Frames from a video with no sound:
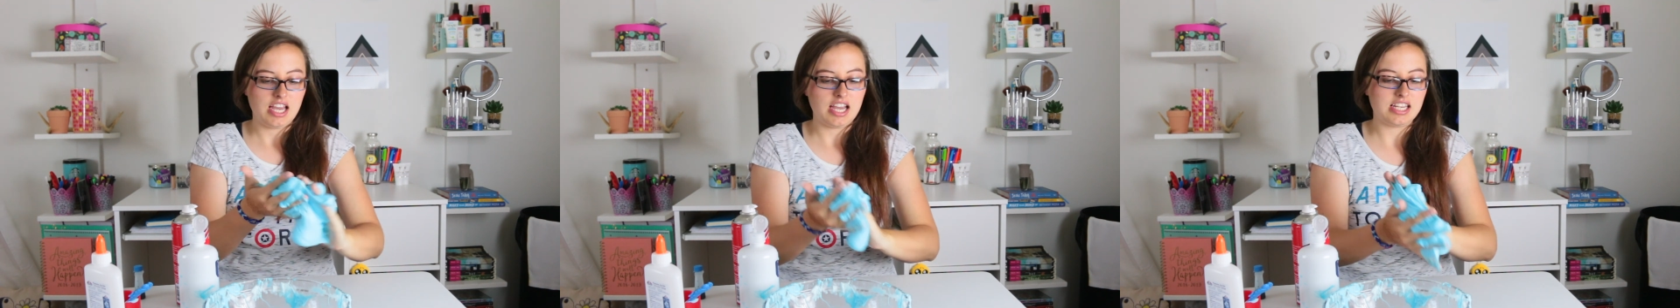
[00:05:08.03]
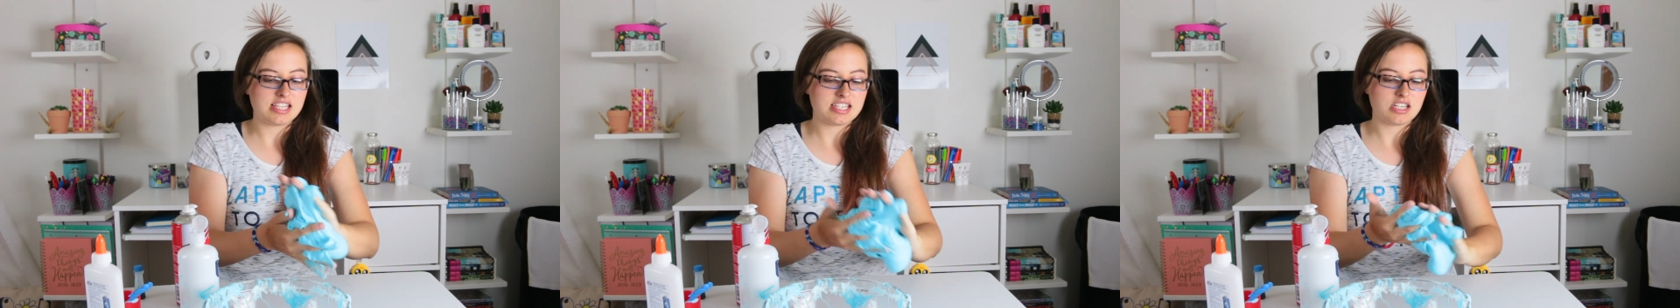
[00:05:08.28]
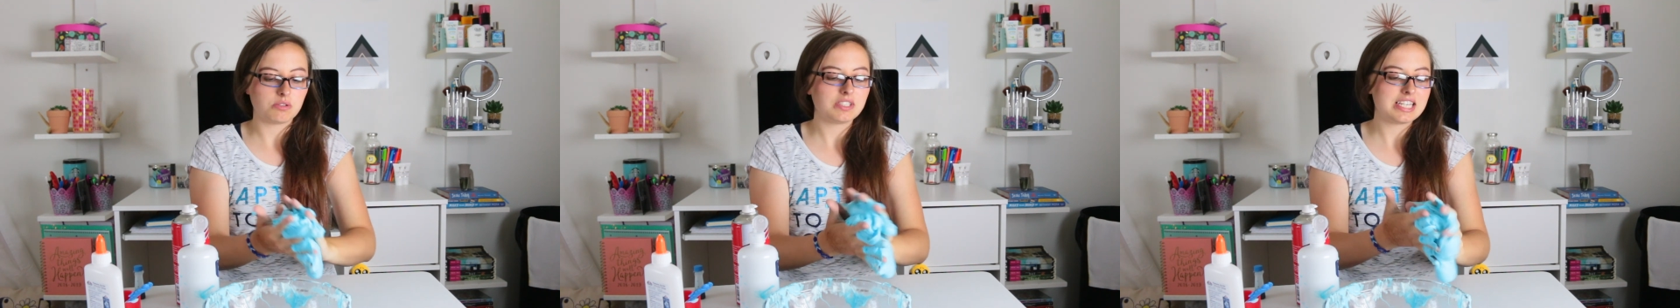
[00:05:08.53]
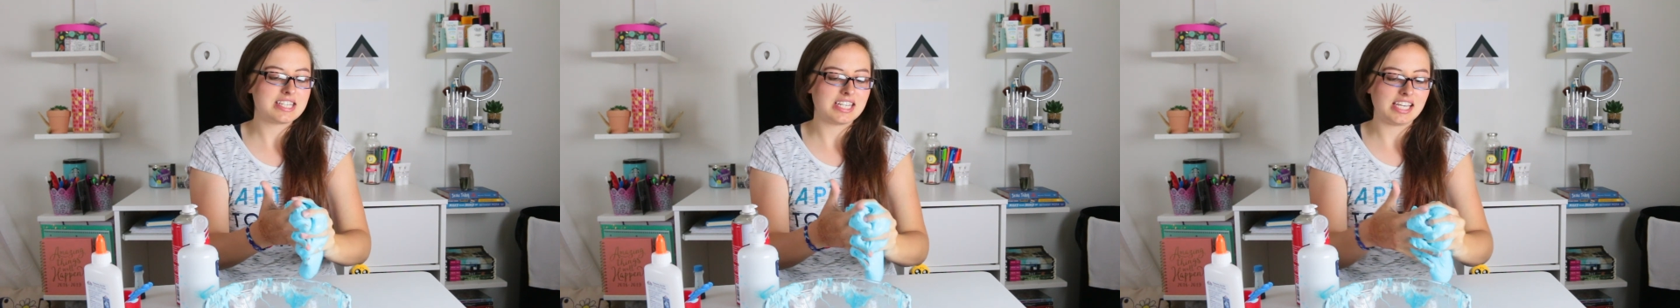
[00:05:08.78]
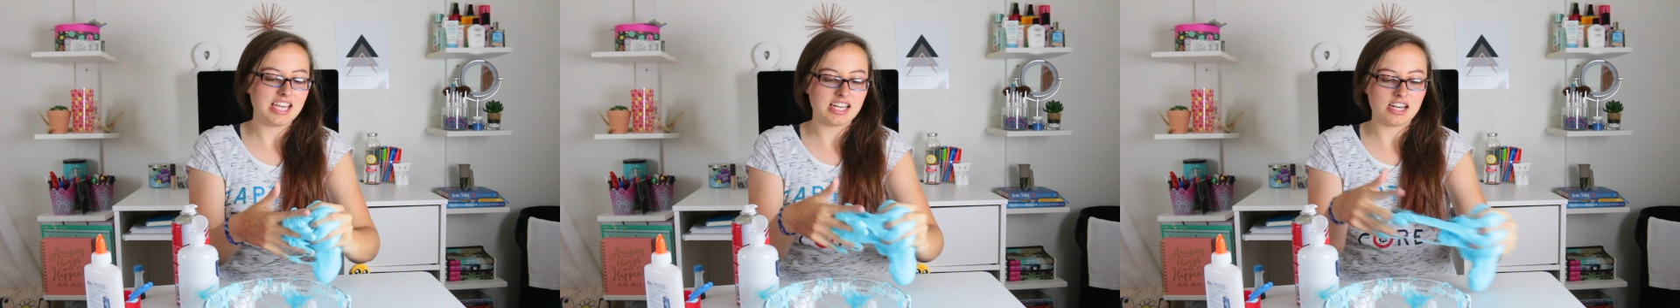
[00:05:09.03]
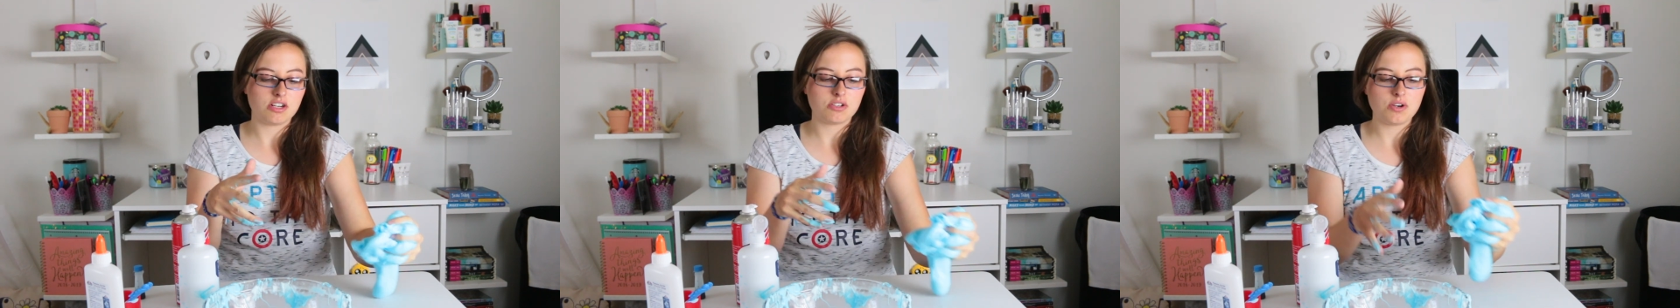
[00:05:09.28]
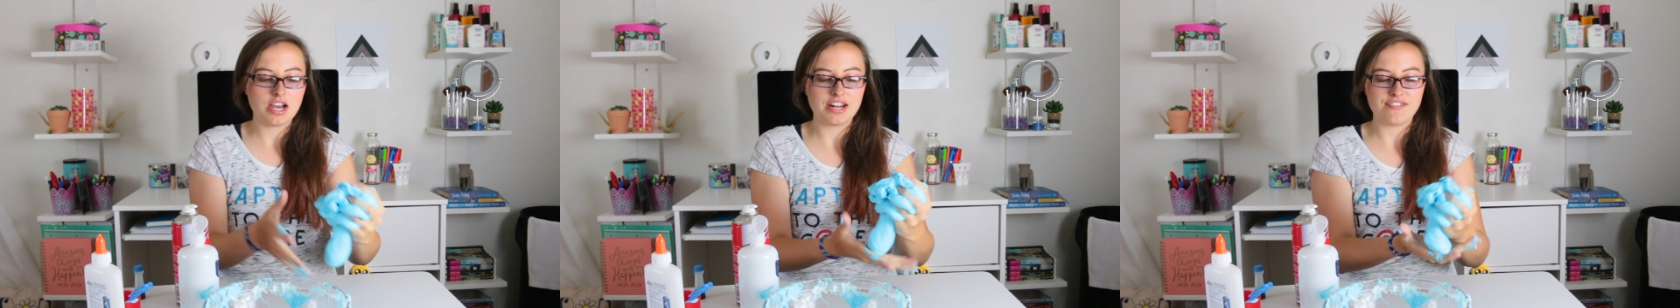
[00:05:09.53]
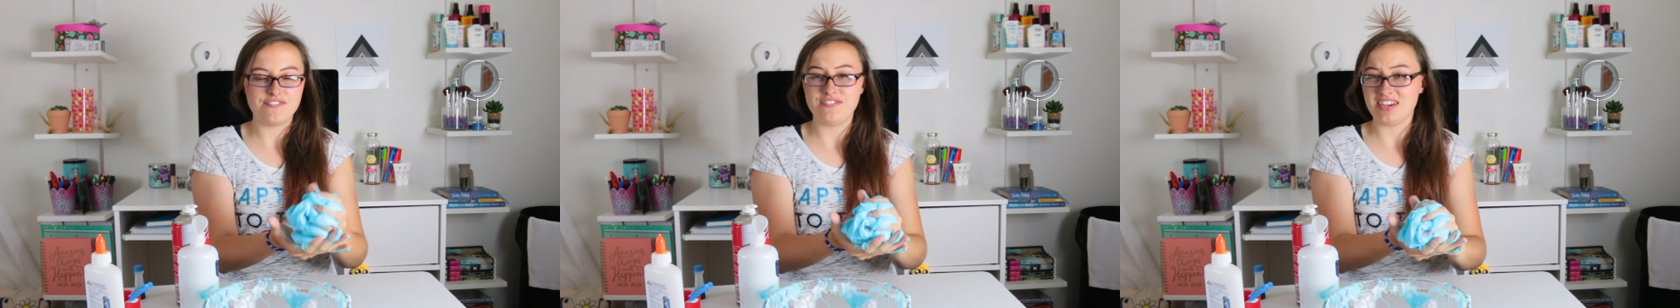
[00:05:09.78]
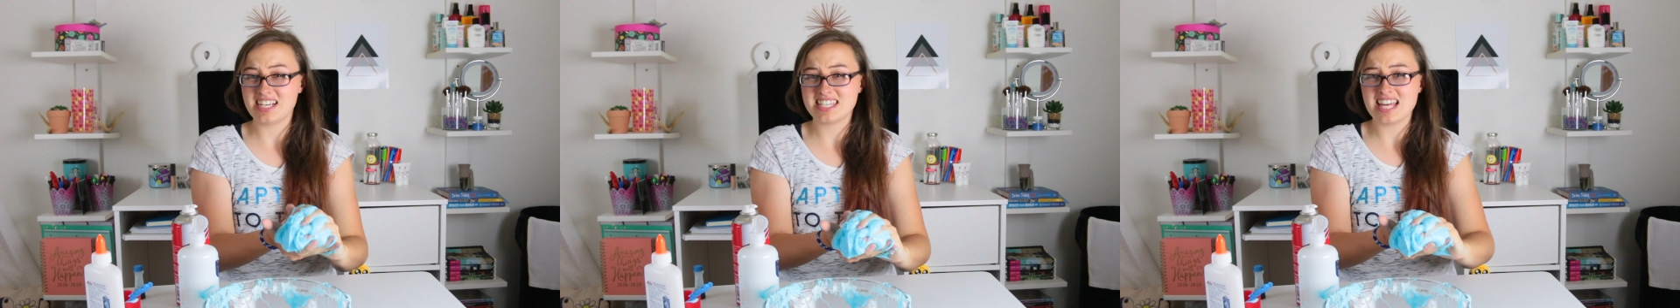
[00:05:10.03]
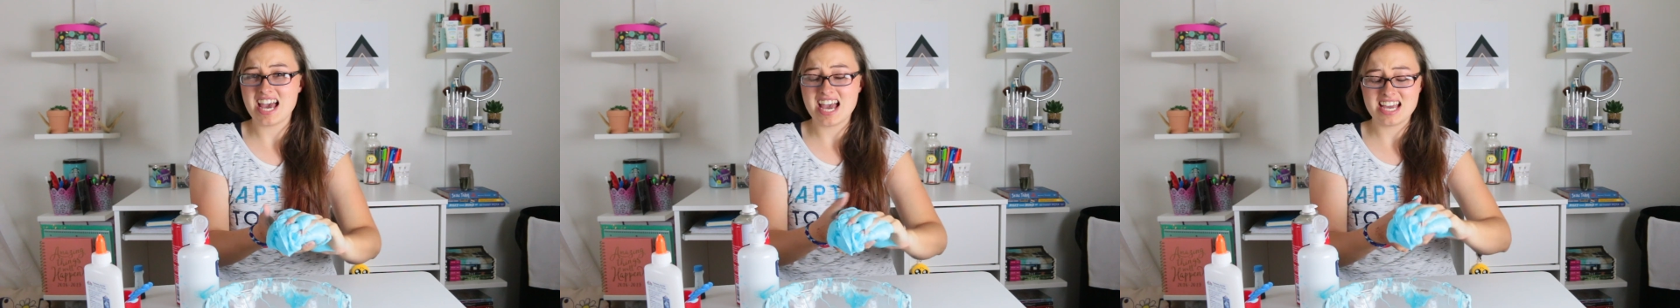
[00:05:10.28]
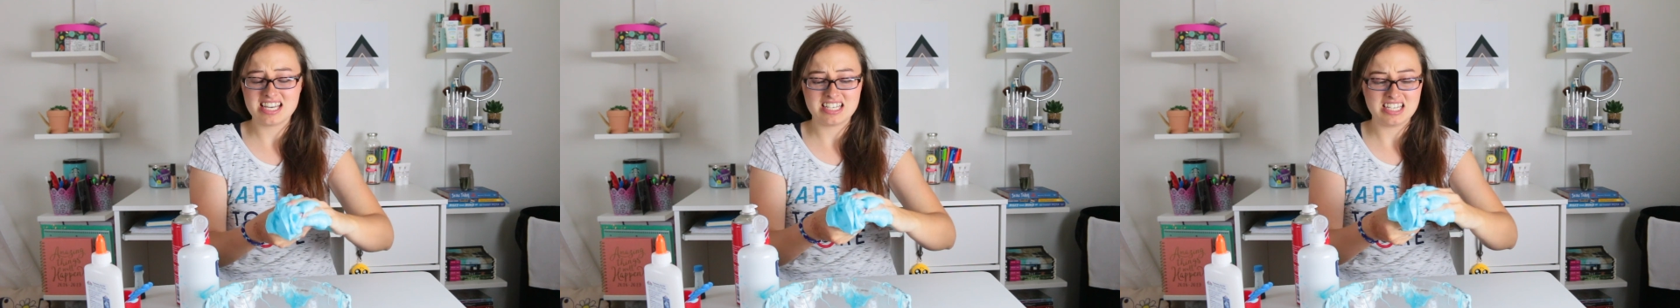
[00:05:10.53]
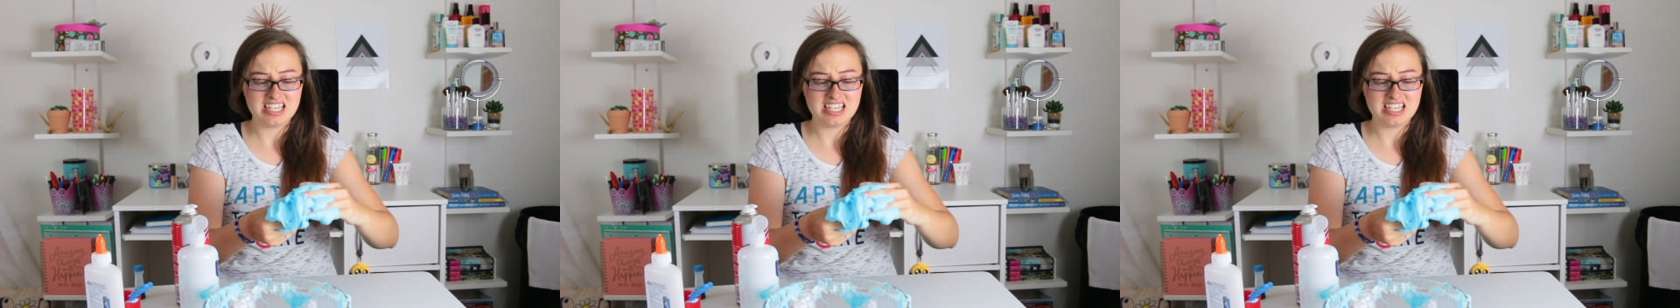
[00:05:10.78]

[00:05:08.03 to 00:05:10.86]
And it's still really sticky and I don't know how to fix that.